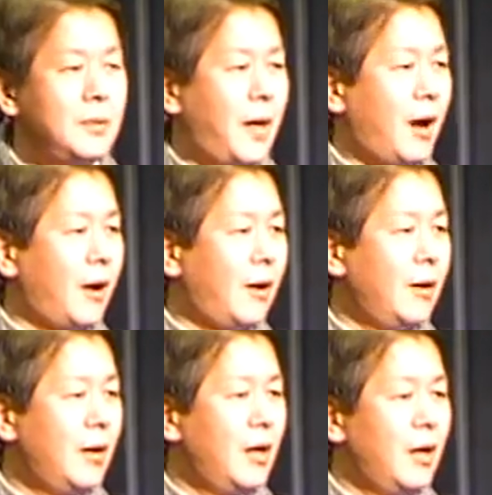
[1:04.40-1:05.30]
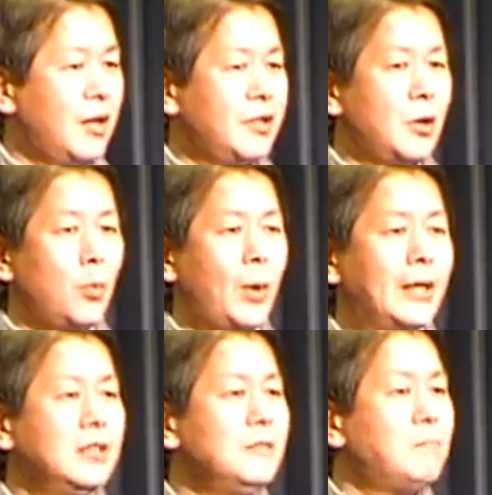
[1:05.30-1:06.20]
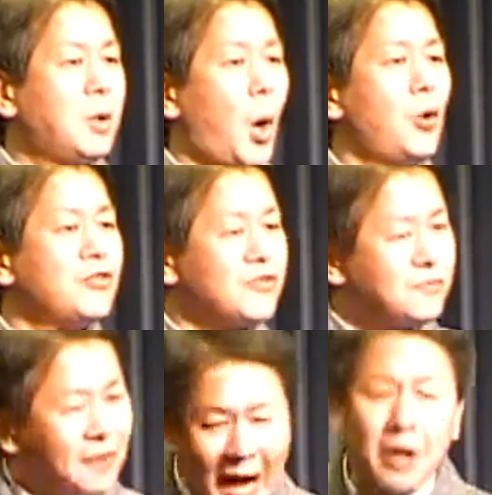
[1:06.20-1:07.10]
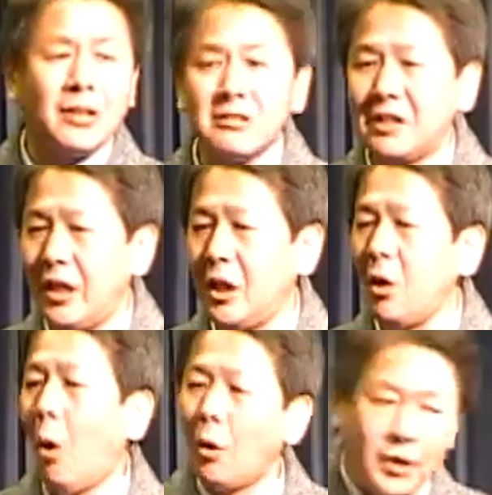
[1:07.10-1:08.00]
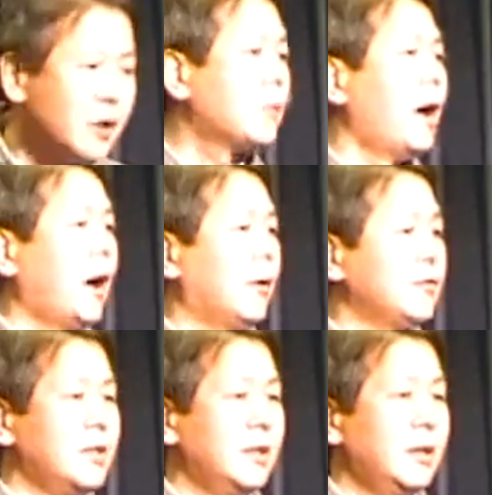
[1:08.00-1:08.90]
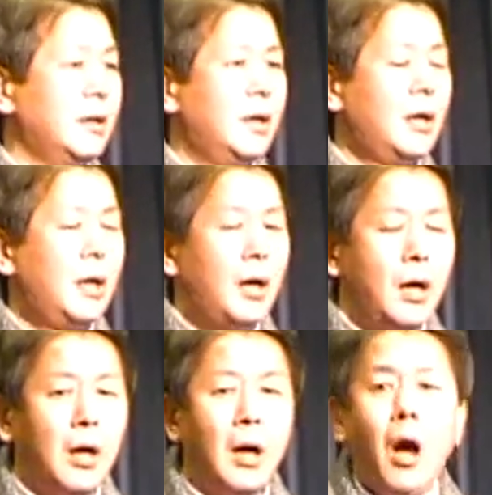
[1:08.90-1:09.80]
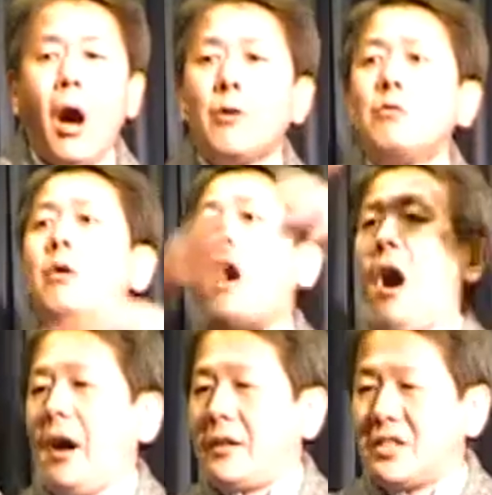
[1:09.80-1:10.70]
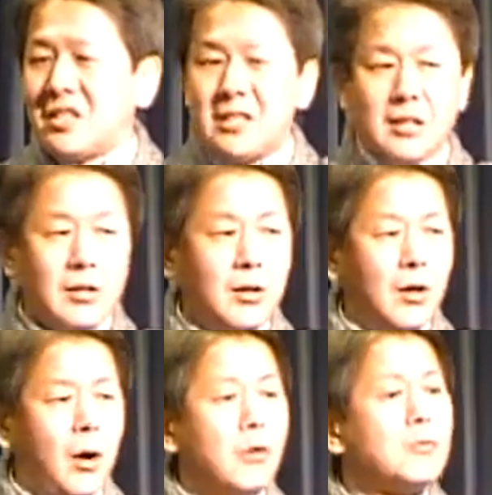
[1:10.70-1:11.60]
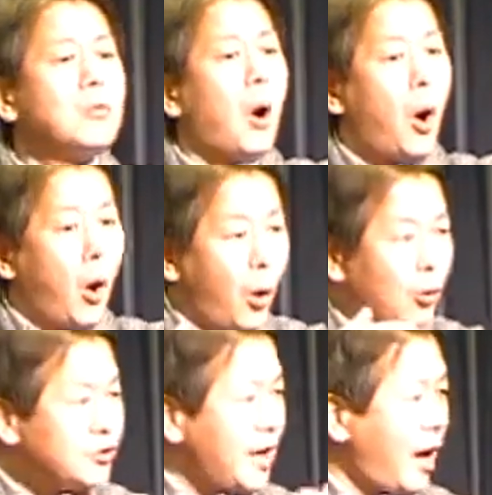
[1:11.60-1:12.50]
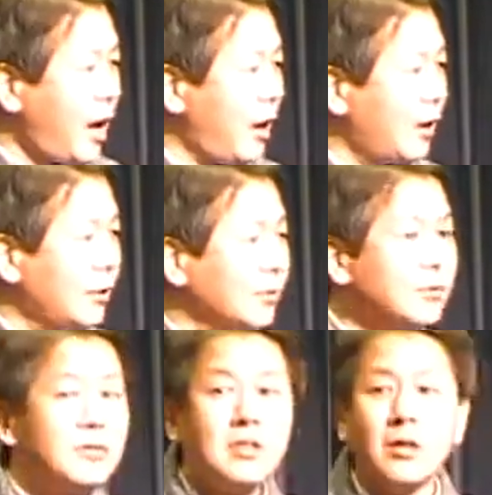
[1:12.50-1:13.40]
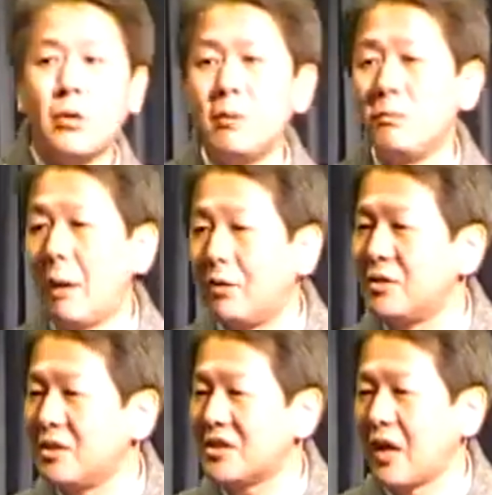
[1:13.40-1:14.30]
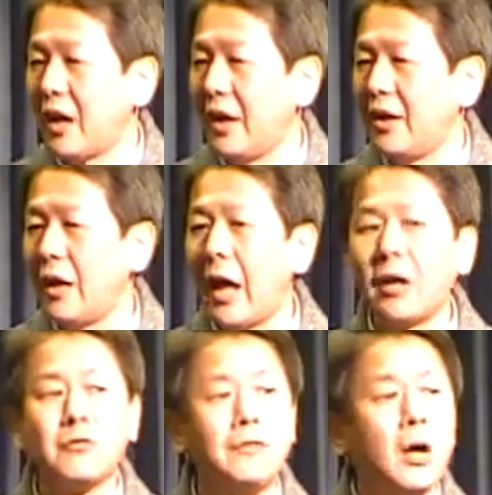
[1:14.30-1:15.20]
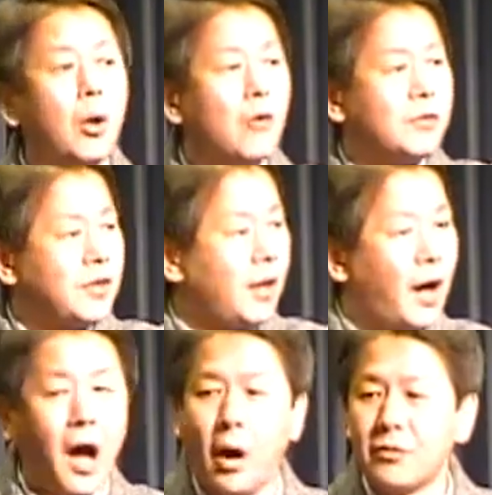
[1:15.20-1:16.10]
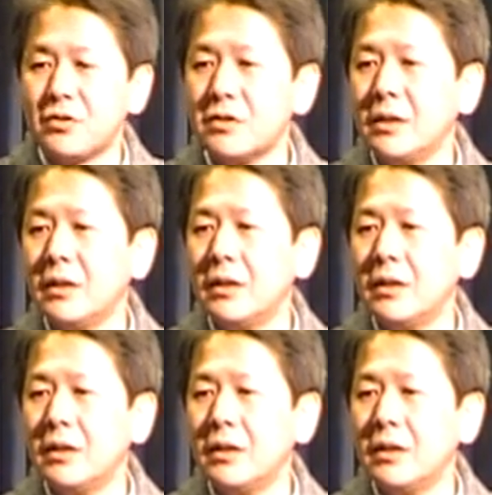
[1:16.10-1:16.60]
There, the wind blows violently all year round. Rocks roll down the mountainside and fell over their house.